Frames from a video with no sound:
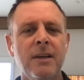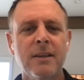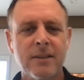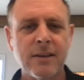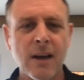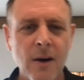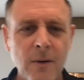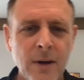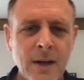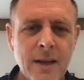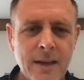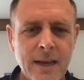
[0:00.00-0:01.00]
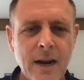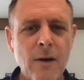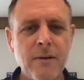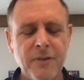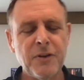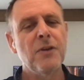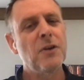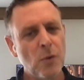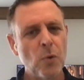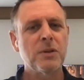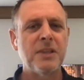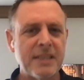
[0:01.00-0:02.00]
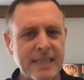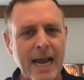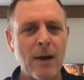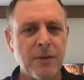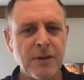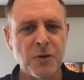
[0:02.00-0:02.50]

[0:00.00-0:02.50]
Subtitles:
So, and if you're doing a North and South,